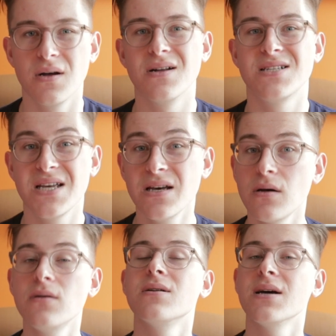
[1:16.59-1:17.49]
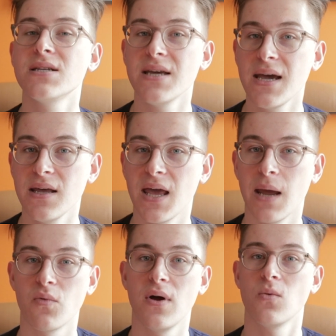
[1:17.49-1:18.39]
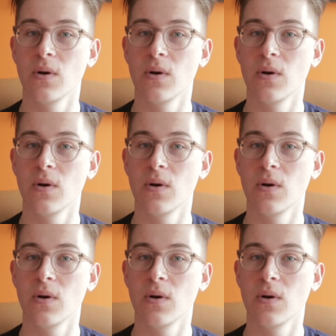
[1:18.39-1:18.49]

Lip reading: until 1980 came around,